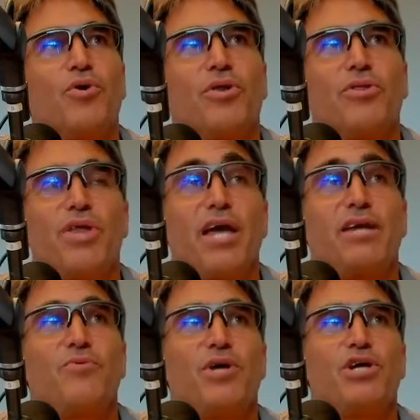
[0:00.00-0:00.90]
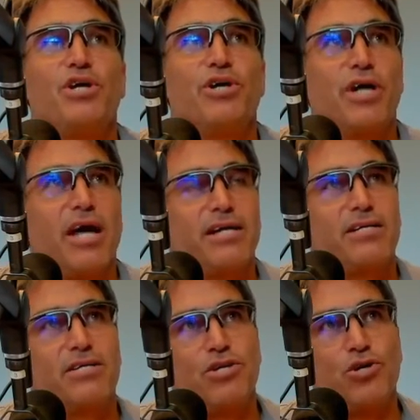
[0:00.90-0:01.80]
then when you look at
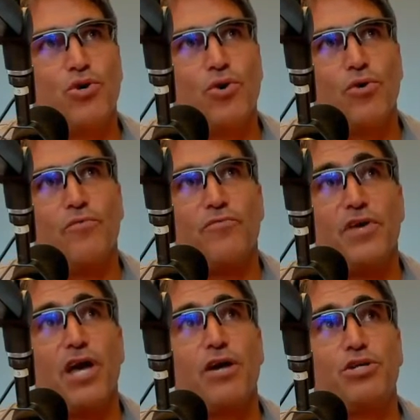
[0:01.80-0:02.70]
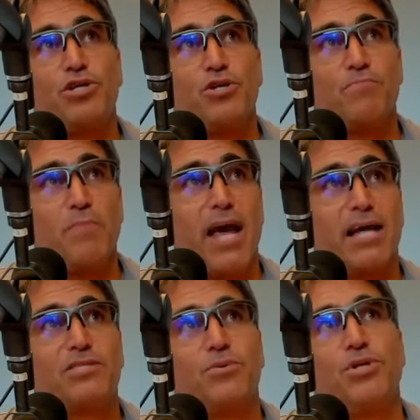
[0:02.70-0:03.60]
your VO2
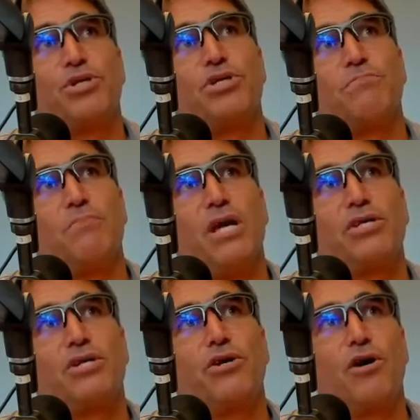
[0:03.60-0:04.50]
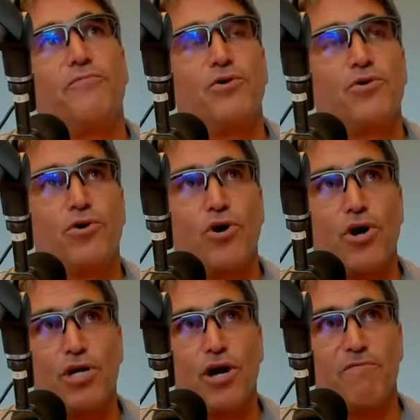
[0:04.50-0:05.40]
max, which is a measure of your
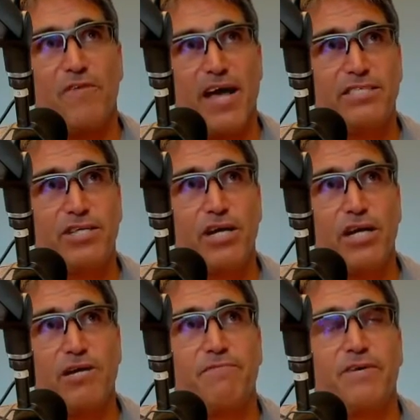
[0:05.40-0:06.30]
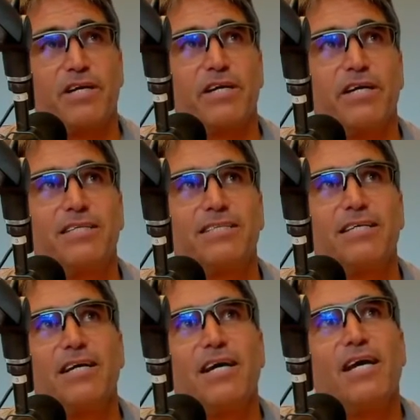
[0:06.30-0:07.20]
cardiovascular fitness,
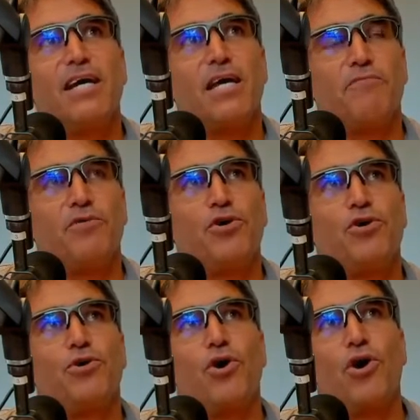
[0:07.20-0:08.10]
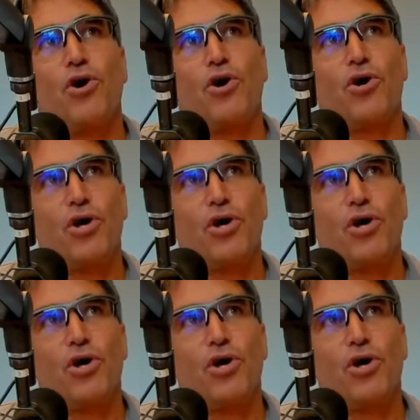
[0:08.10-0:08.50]
if you are